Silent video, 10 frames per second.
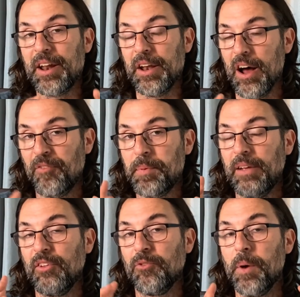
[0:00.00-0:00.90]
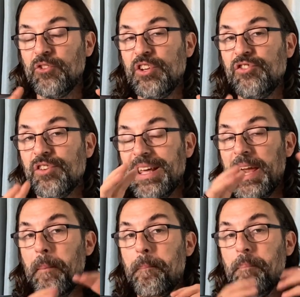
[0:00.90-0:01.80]
enough, because it's much easier to
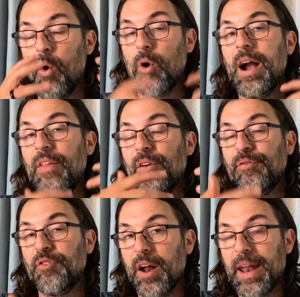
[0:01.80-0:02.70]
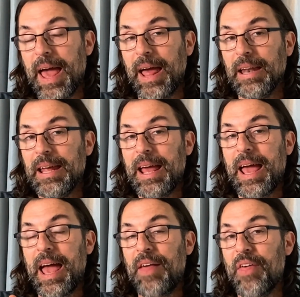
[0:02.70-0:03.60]
get more on the front end
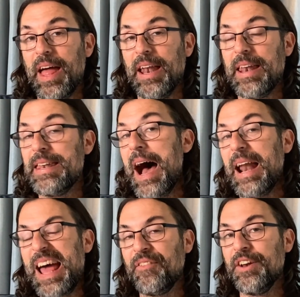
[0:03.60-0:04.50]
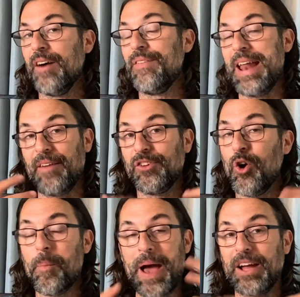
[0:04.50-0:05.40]
and then not have enough and have to
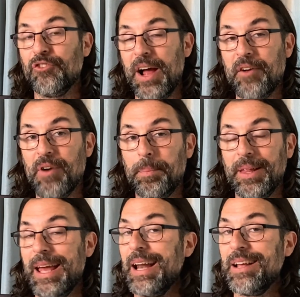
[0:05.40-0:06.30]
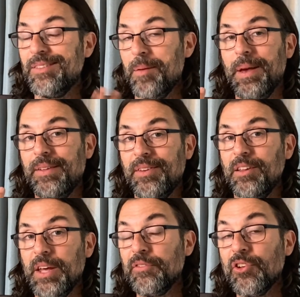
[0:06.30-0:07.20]
go back and try and replicate it, because then
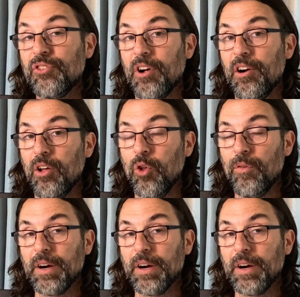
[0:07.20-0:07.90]
basically you have to start all over